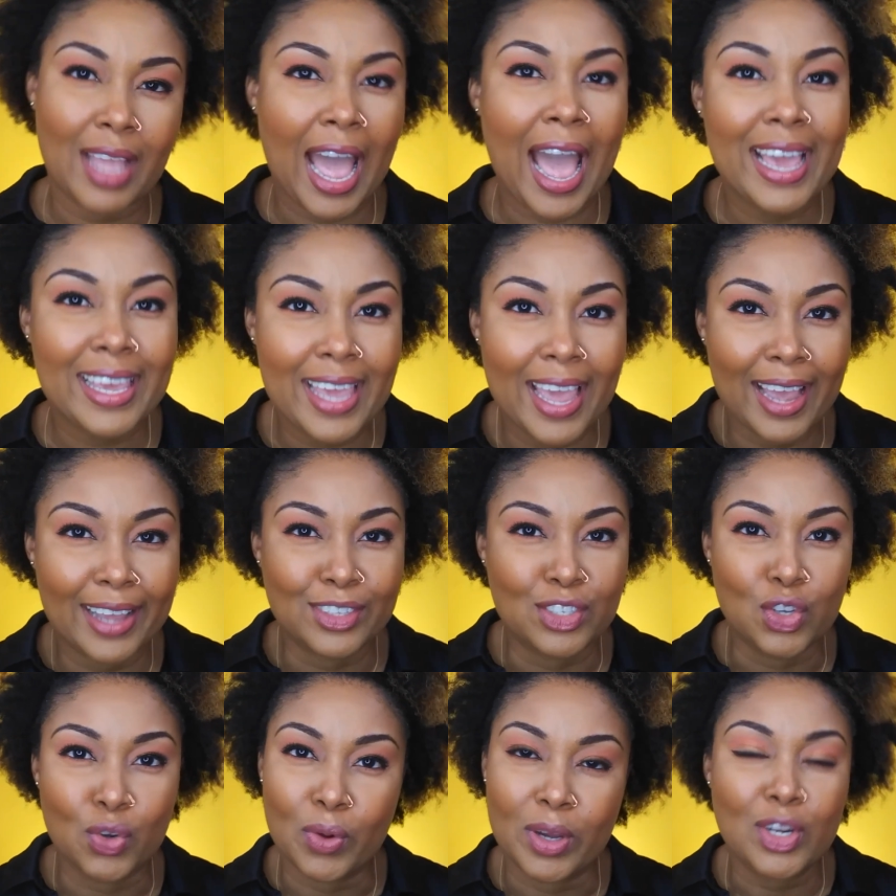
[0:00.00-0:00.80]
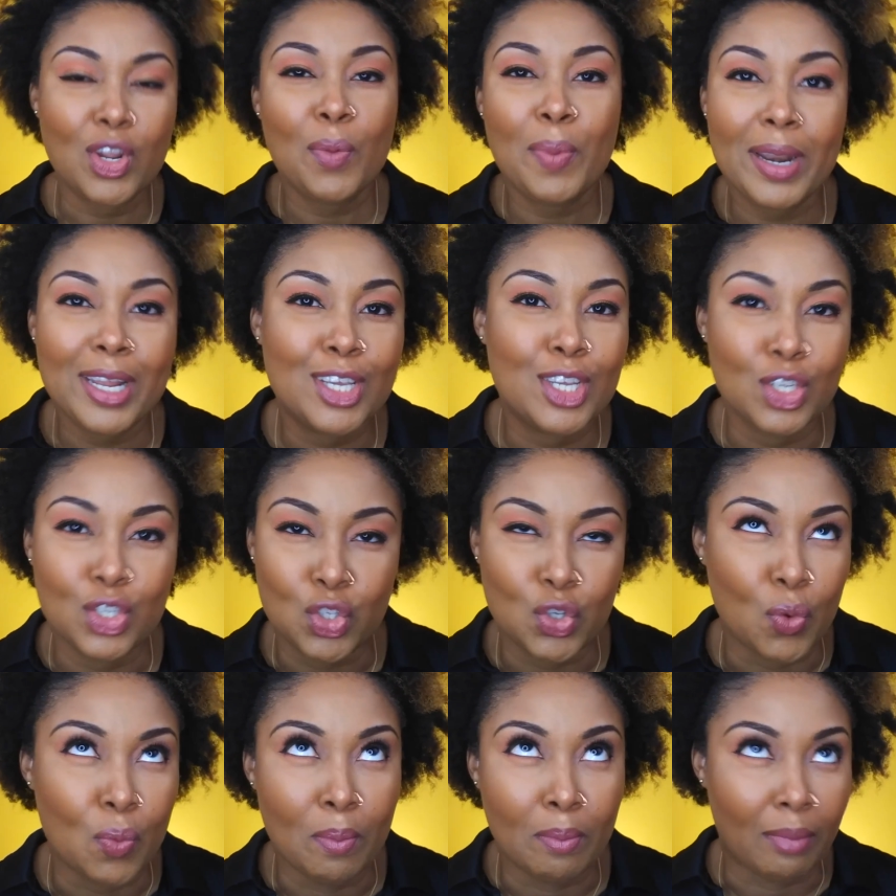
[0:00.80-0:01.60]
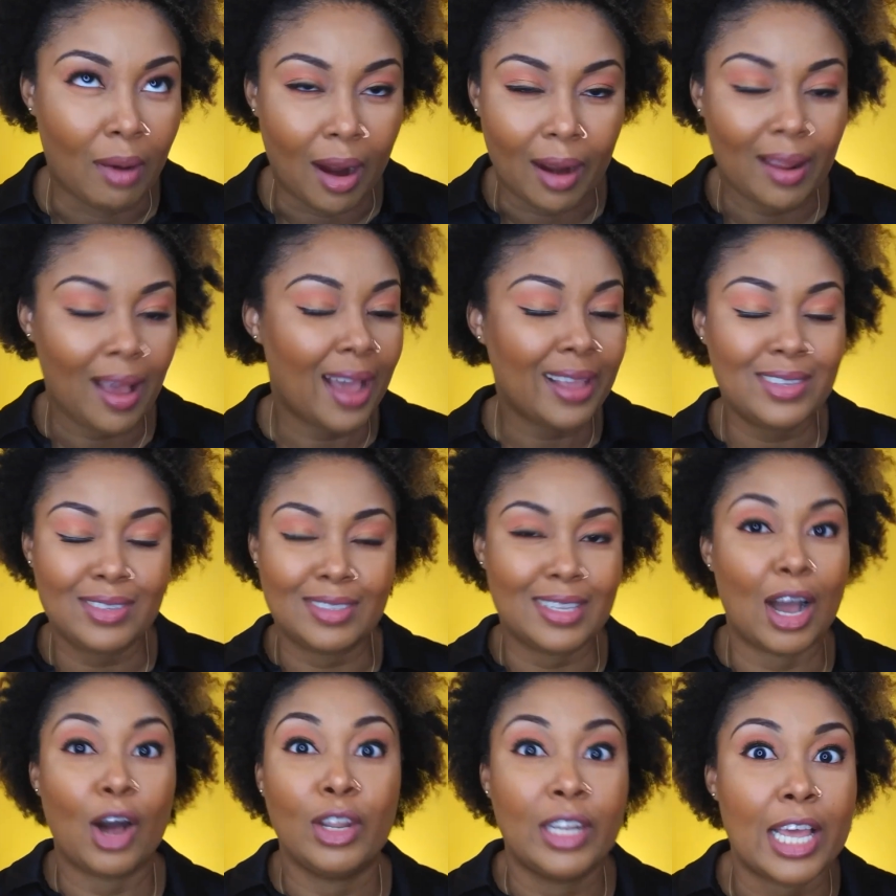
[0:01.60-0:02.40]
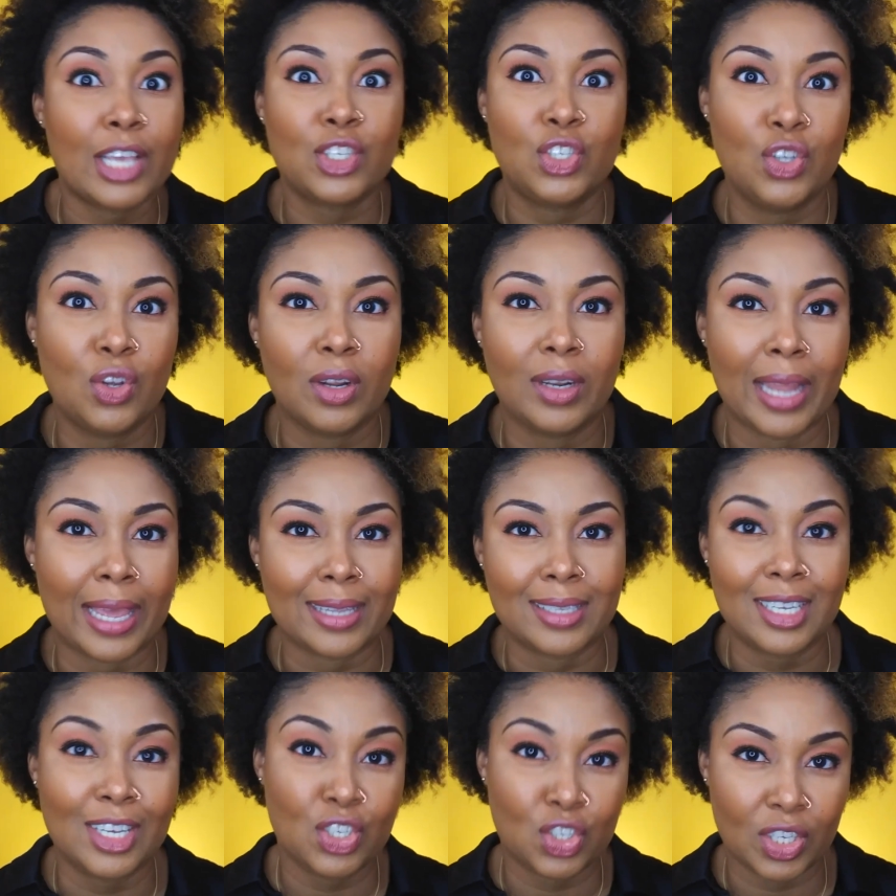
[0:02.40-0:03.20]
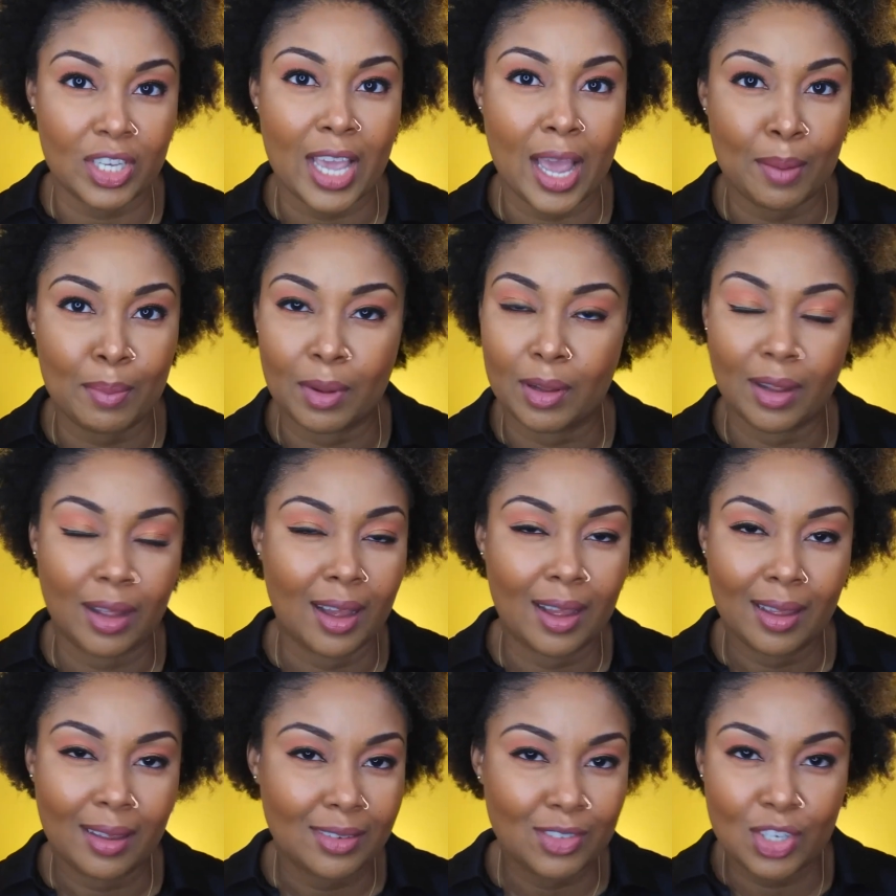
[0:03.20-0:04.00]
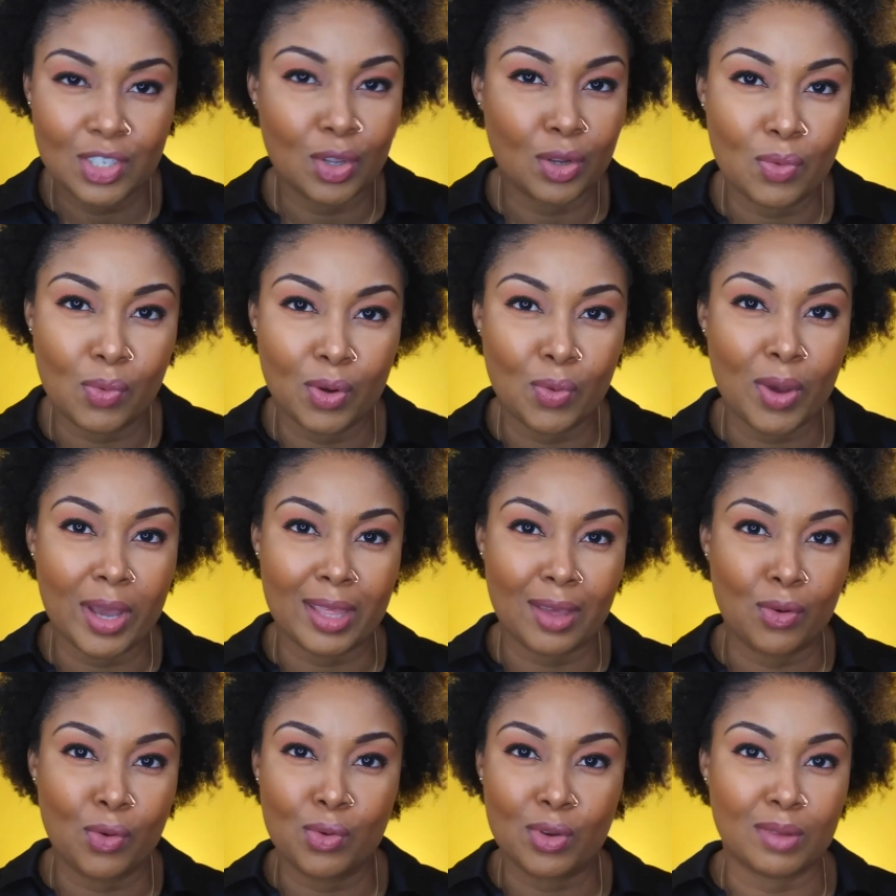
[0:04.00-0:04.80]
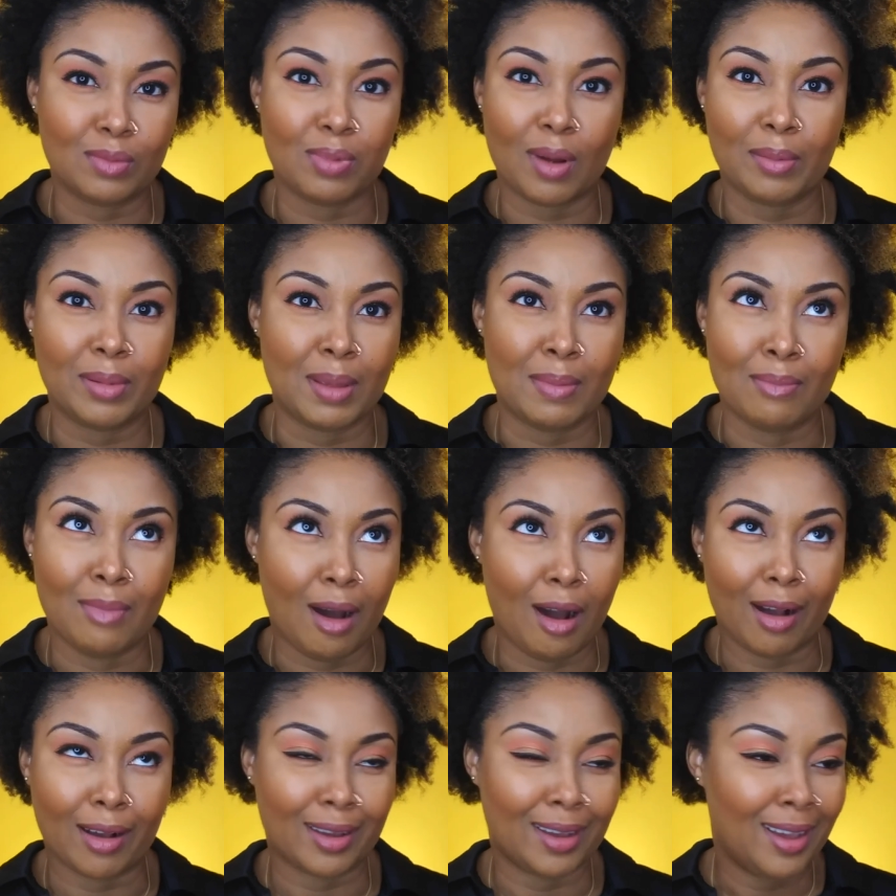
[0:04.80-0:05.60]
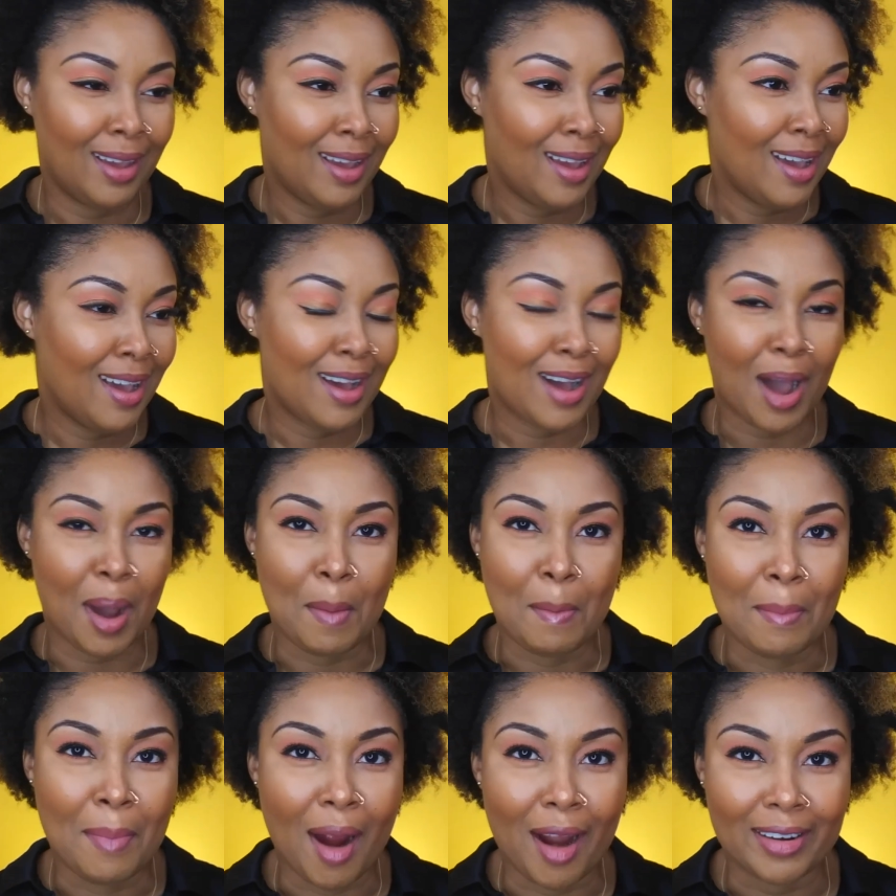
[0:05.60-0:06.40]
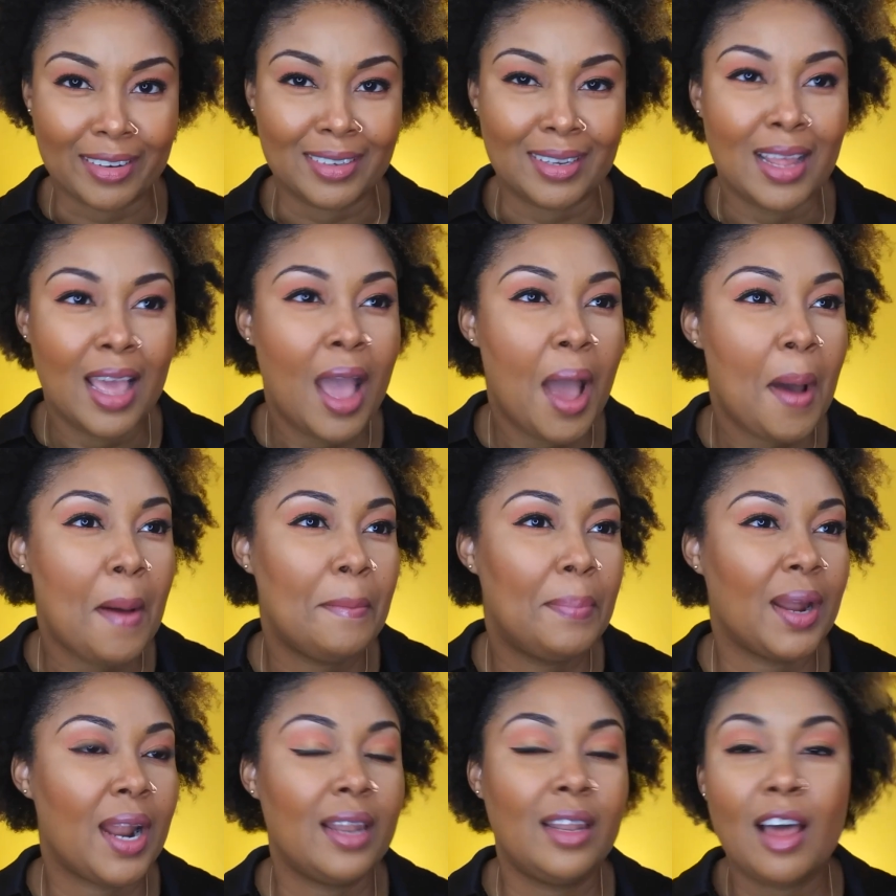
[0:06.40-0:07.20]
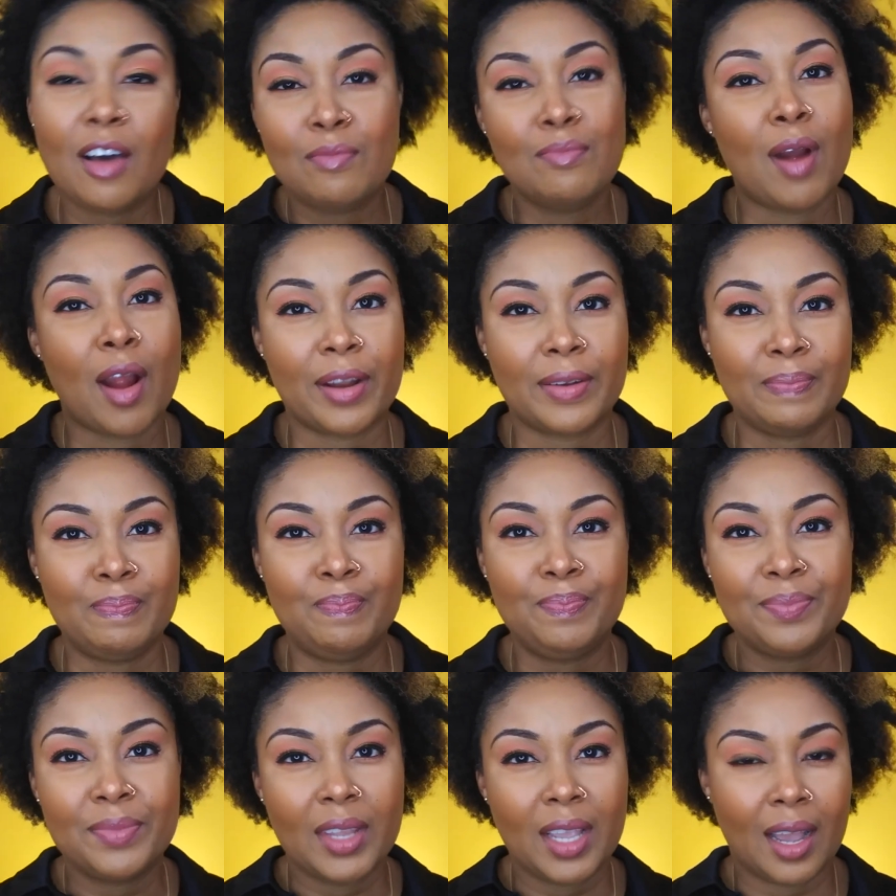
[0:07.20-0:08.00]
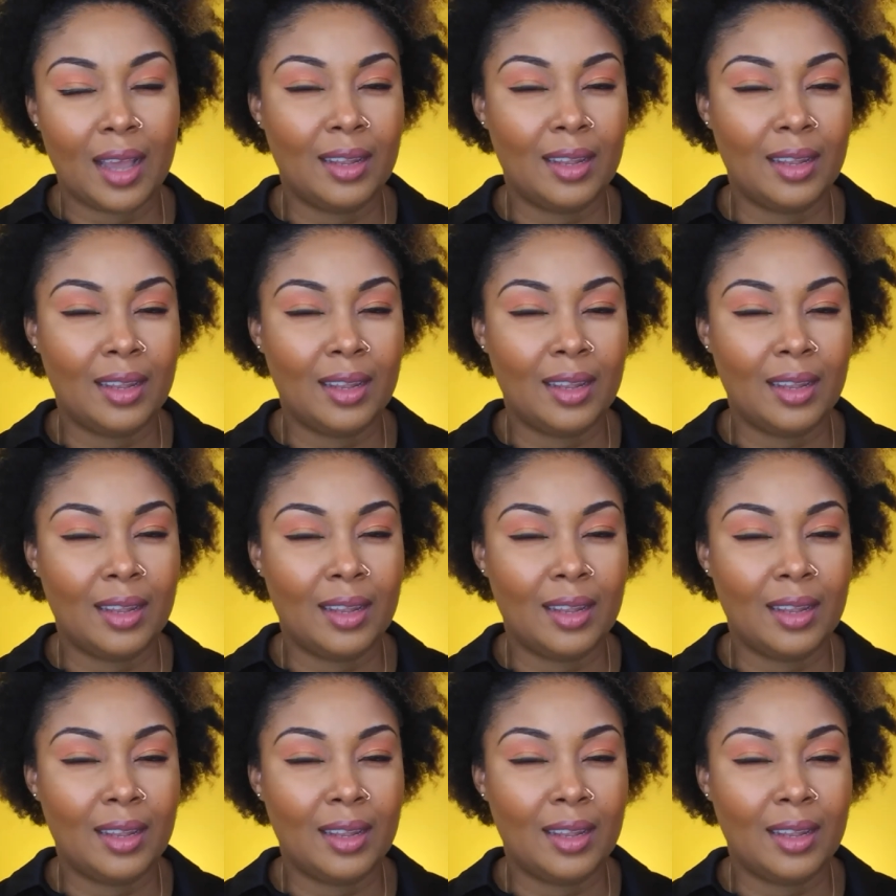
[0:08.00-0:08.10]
I can't do it. Nobody can do Martin. Unless you're like Tisha Campbell. She's the only one who could probably mock Martin. But I love Martin.